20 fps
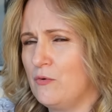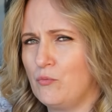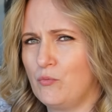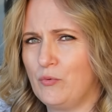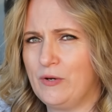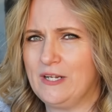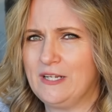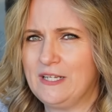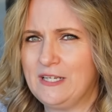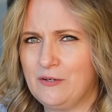
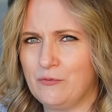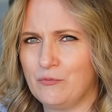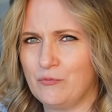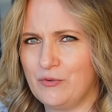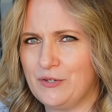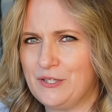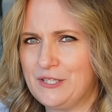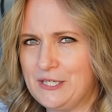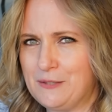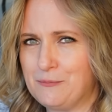really,
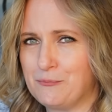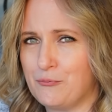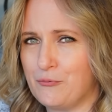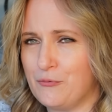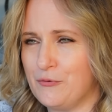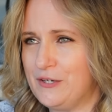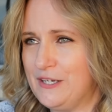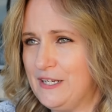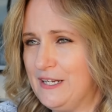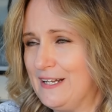really
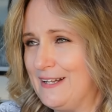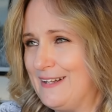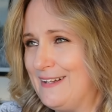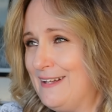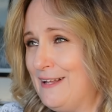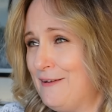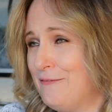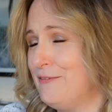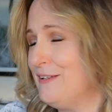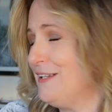pretty,
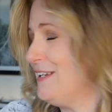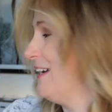lovely